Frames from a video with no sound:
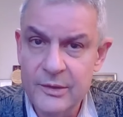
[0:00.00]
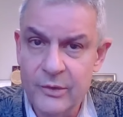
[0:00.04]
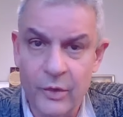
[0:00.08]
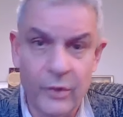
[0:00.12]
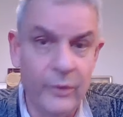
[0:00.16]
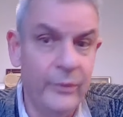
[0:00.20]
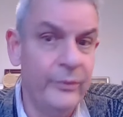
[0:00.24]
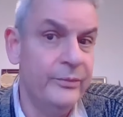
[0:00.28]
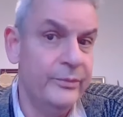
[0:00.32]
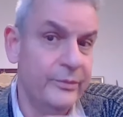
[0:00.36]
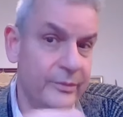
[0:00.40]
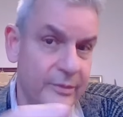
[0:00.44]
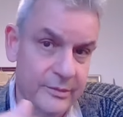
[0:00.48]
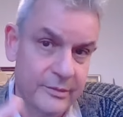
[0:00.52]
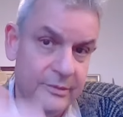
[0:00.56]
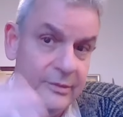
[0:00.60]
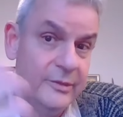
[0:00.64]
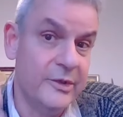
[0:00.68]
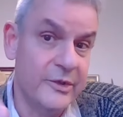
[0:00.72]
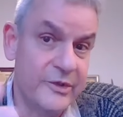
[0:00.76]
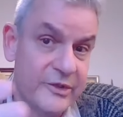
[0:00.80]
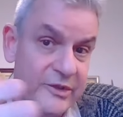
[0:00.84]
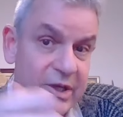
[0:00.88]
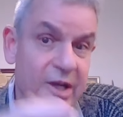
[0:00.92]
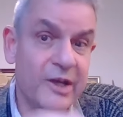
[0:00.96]
on
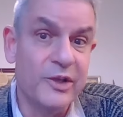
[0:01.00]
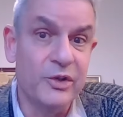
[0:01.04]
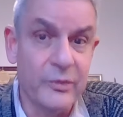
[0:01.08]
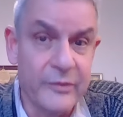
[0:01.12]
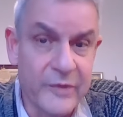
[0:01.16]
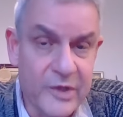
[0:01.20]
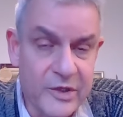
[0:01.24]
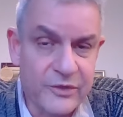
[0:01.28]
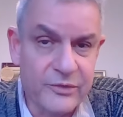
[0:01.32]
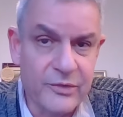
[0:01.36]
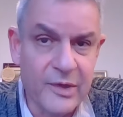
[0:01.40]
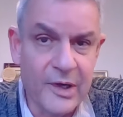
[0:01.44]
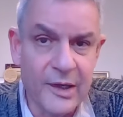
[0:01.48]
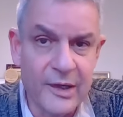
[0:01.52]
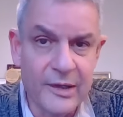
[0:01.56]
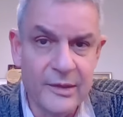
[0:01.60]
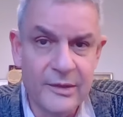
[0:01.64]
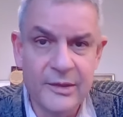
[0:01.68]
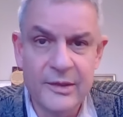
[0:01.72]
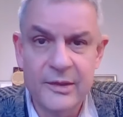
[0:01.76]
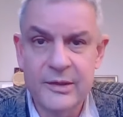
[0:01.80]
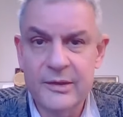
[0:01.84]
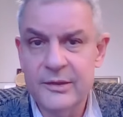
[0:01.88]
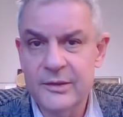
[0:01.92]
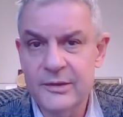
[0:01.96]
the state of Israel
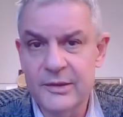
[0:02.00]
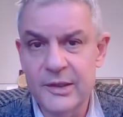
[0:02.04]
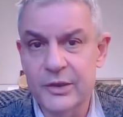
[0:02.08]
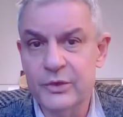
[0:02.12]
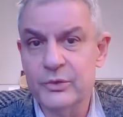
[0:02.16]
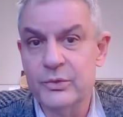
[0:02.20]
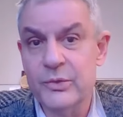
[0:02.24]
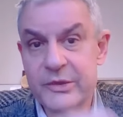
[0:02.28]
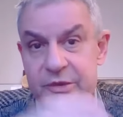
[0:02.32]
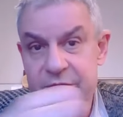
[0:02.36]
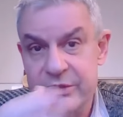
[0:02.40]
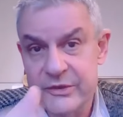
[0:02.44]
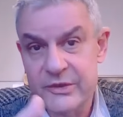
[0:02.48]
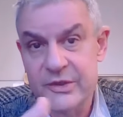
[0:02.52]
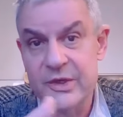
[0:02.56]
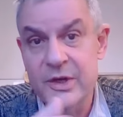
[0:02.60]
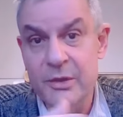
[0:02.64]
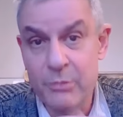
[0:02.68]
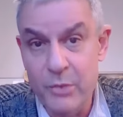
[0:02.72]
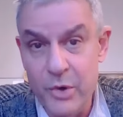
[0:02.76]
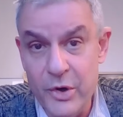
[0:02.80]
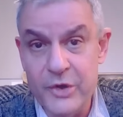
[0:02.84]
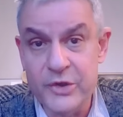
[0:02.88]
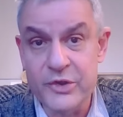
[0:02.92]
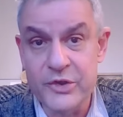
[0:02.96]
that was
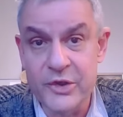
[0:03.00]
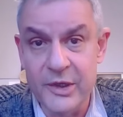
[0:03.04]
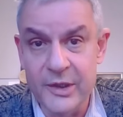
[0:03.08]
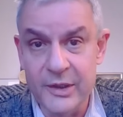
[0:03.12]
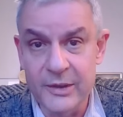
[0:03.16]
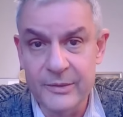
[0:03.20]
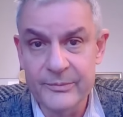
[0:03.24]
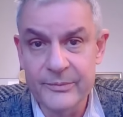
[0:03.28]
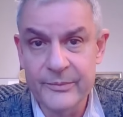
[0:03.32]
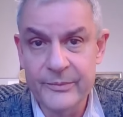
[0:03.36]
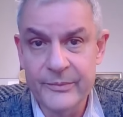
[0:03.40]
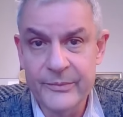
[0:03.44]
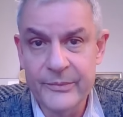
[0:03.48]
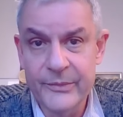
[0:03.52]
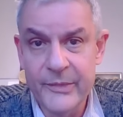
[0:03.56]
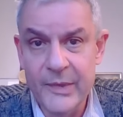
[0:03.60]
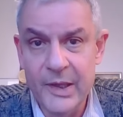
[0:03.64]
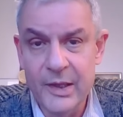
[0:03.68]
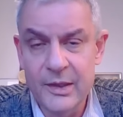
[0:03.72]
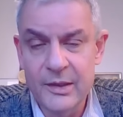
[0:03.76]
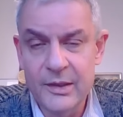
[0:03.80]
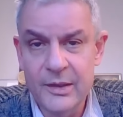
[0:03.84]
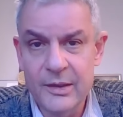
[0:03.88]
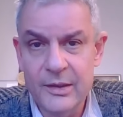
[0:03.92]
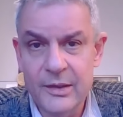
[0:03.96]
emerging,
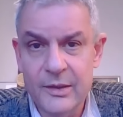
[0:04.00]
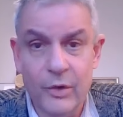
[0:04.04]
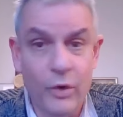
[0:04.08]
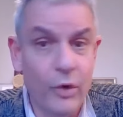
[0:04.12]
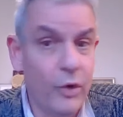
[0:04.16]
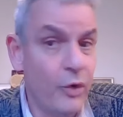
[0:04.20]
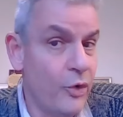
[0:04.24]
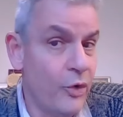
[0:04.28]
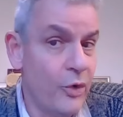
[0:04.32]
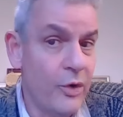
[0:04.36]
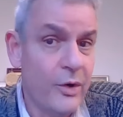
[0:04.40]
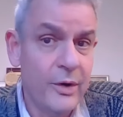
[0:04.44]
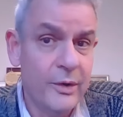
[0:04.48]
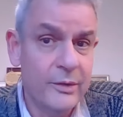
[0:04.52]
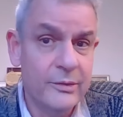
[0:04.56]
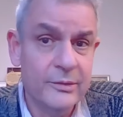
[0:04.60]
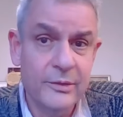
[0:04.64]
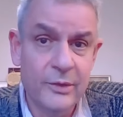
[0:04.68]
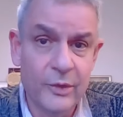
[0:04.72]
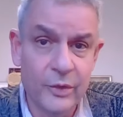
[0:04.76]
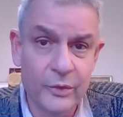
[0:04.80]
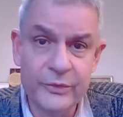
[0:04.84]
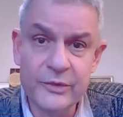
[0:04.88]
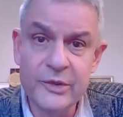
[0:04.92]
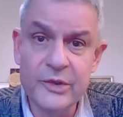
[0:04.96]
or
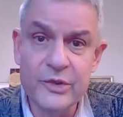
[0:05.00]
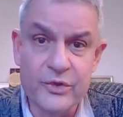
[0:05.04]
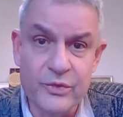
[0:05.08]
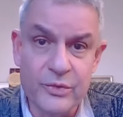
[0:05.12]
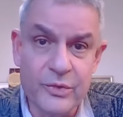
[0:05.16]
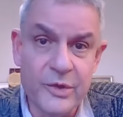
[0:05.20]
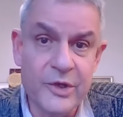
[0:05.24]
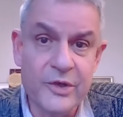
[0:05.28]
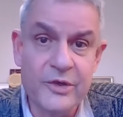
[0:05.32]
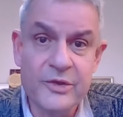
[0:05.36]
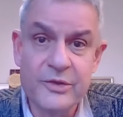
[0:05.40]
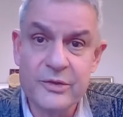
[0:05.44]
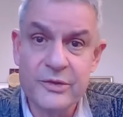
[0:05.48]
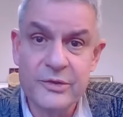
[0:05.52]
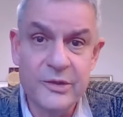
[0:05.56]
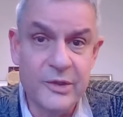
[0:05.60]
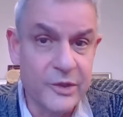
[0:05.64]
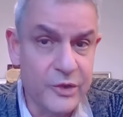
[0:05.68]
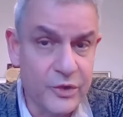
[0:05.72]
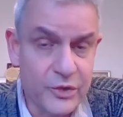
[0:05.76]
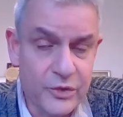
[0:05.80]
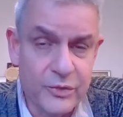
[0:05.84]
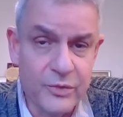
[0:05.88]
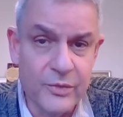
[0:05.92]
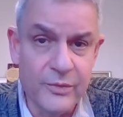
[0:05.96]
on the Jewish
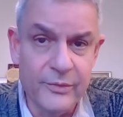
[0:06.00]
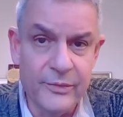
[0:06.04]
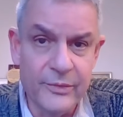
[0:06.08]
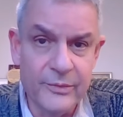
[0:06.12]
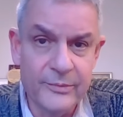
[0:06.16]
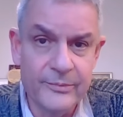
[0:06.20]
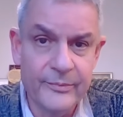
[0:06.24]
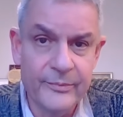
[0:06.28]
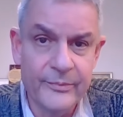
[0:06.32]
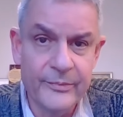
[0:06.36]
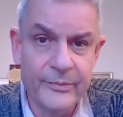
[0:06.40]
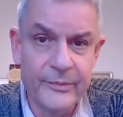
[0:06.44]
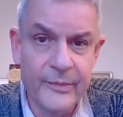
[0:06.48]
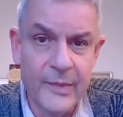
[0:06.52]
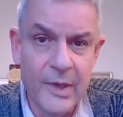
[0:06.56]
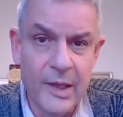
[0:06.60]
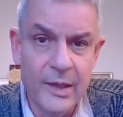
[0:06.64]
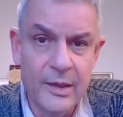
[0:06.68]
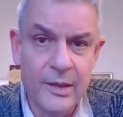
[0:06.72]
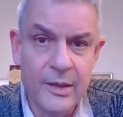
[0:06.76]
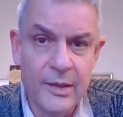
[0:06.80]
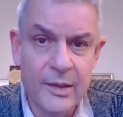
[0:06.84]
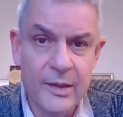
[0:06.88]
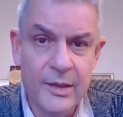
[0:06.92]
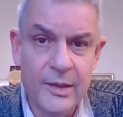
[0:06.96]
Yishuv.
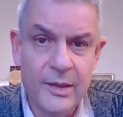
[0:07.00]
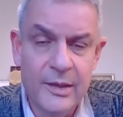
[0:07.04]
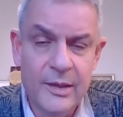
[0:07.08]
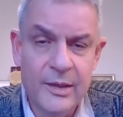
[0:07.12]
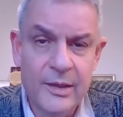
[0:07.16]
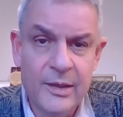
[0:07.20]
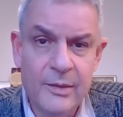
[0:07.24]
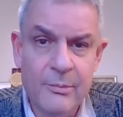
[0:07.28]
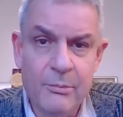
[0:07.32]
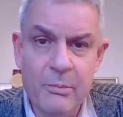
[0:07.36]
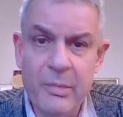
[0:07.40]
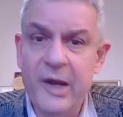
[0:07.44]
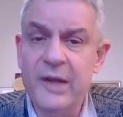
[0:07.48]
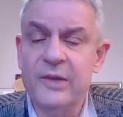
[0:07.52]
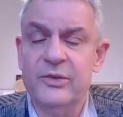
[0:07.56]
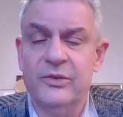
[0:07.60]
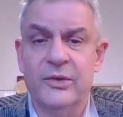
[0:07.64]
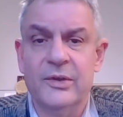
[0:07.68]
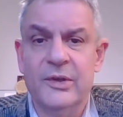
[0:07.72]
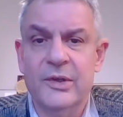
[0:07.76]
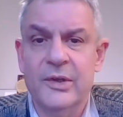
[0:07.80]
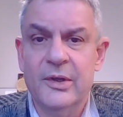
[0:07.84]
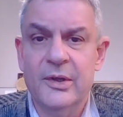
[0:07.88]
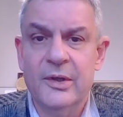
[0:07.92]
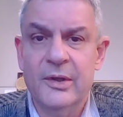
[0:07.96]

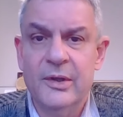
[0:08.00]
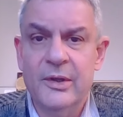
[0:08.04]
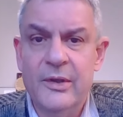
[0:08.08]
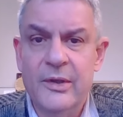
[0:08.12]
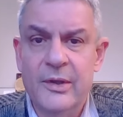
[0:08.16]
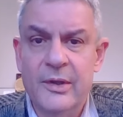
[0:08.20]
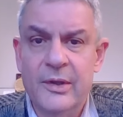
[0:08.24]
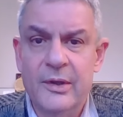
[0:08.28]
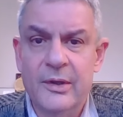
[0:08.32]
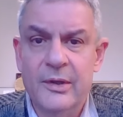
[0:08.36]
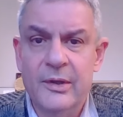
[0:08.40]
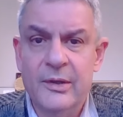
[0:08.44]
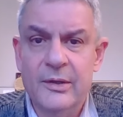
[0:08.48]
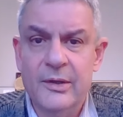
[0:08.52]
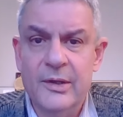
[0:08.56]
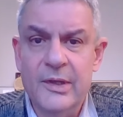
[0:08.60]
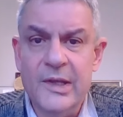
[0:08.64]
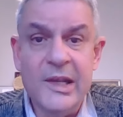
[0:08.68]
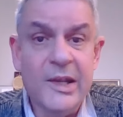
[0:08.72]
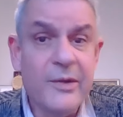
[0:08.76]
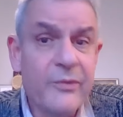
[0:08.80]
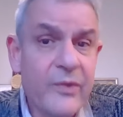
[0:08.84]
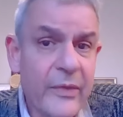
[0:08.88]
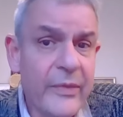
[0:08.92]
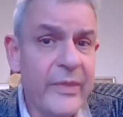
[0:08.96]
But
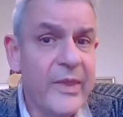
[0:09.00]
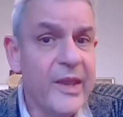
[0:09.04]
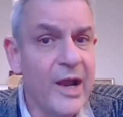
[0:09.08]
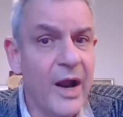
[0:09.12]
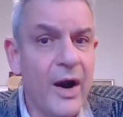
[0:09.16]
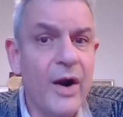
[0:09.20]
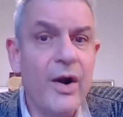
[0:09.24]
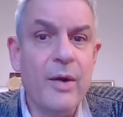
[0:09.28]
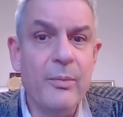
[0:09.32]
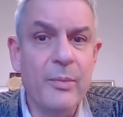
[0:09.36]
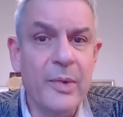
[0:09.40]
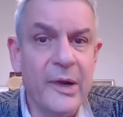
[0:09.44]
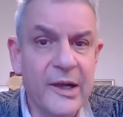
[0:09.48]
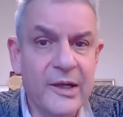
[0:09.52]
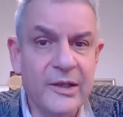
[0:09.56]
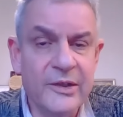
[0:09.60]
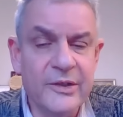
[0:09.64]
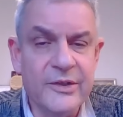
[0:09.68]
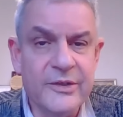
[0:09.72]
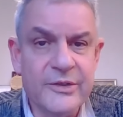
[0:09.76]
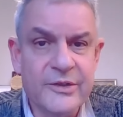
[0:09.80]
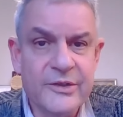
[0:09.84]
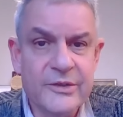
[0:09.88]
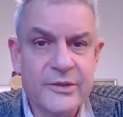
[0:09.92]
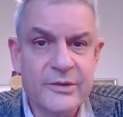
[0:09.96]
even the Arab
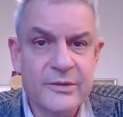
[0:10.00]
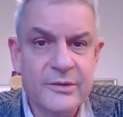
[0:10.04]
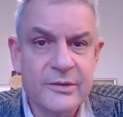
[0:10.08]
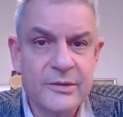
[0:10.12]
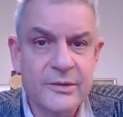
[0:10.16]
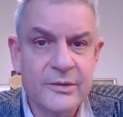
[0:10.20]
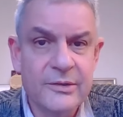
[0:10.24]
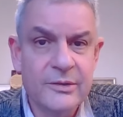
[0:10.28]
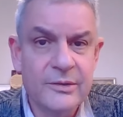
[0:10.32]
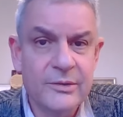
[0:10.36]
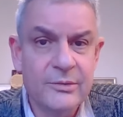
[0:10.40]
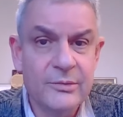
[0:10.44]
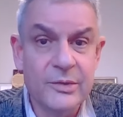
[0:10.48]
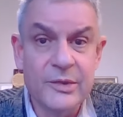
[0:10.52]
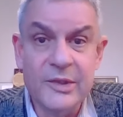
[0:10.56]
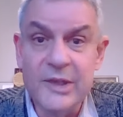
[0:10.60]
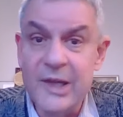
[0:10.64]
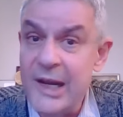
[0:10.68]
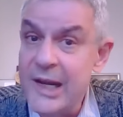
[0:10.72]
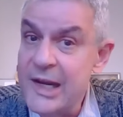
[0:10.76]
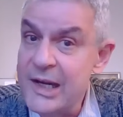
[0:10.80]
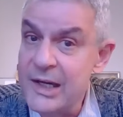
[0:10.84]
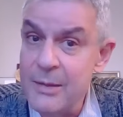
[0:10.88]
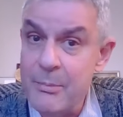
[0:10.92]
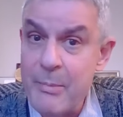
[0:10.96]
leaders were
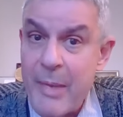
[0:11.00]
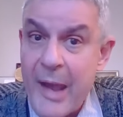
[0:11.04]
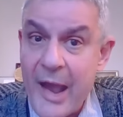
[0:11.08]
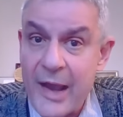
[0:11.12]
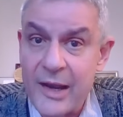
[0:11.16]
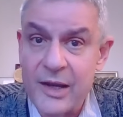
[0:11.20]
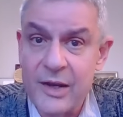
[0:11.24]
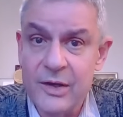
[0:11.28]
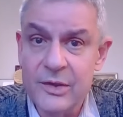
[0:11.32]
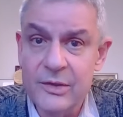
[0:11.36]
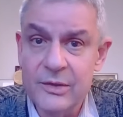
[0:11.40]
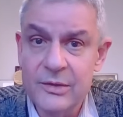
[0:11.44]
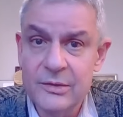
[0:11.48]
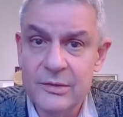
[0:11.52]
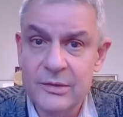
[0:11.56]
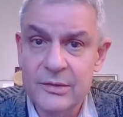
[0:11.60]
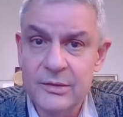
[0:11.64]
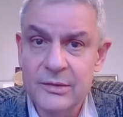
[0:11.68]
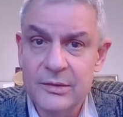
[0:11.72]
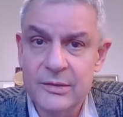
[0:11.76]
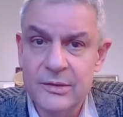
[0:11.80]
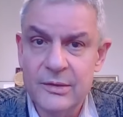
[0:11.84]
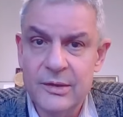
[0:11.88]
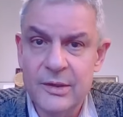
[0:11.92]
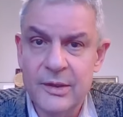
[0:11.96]
taken aback
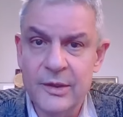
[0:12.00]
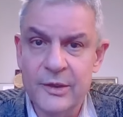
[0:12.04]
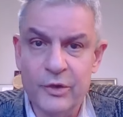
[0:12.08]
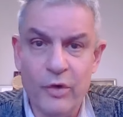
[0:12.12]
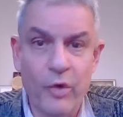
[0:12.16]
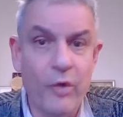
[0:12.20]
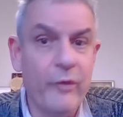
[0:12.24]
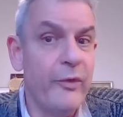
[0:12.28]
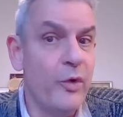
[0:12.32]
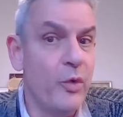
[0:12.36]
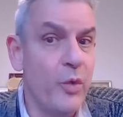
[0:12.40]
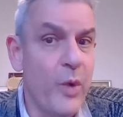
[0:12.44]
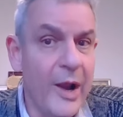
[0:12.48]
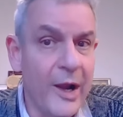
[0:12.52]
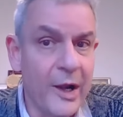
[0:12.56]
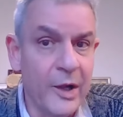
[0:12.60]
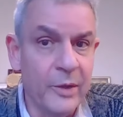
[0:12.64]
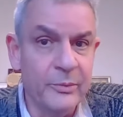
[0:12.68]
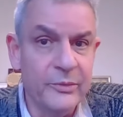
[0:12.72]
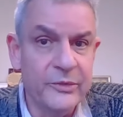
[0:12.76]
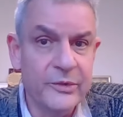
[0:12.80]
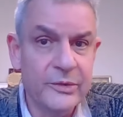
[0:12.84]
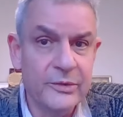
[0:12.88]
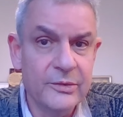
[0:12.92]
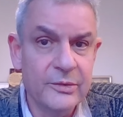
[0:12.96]
and
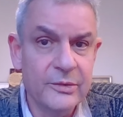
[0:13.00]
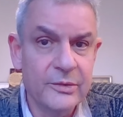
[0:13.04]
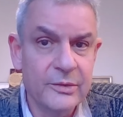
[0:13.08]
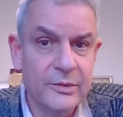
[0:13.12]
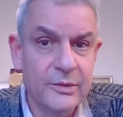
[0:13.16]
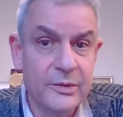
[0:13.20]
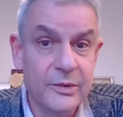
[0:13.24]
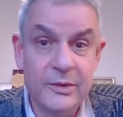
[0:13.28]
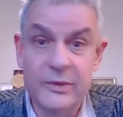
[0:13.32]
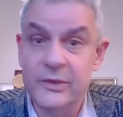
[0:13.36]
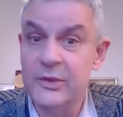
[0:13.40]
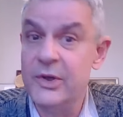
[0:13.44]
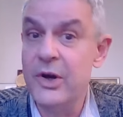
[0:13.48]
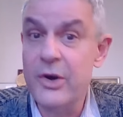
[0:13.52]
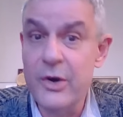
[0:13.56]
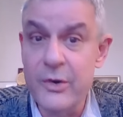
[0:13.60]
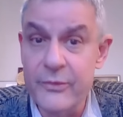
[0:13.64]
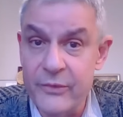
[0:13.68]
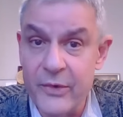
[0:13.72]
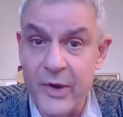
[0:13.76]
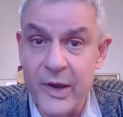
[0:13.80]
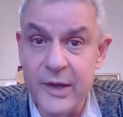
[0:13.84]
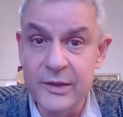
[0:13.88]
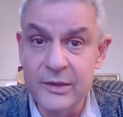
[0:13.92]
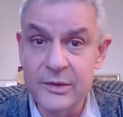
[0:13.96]
overwhelmed,
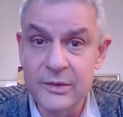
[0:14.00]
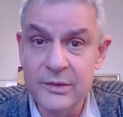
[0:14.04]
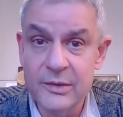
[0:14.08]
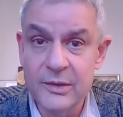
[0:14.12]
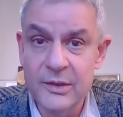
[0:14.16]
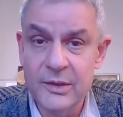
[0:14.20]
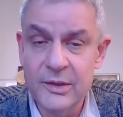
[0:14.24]
terrified